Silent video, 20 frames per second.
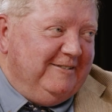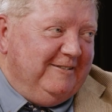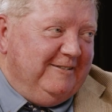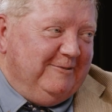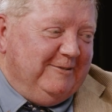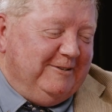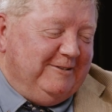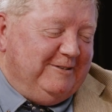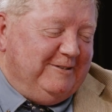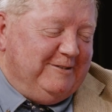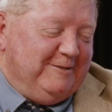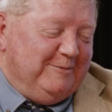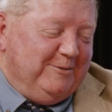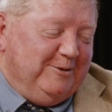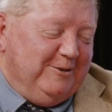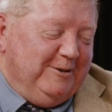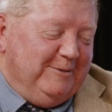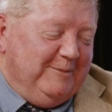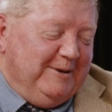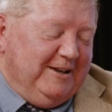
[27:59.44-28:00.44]
with some
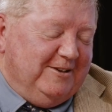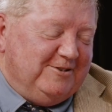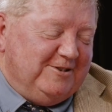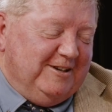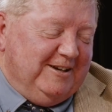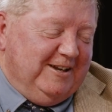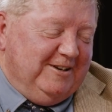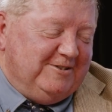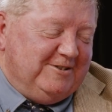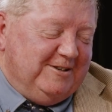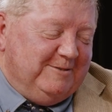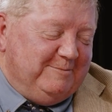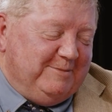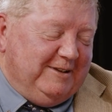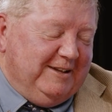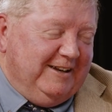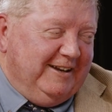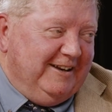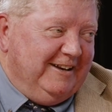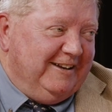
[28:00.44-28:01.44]
good imagination,
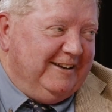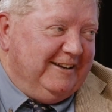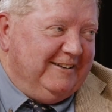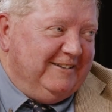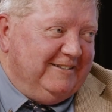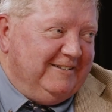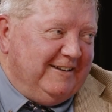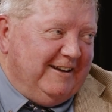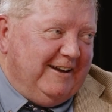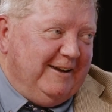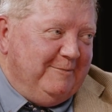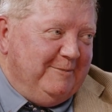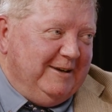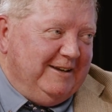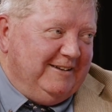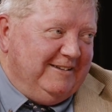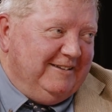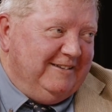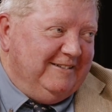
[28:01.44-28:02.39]
planning, and timing,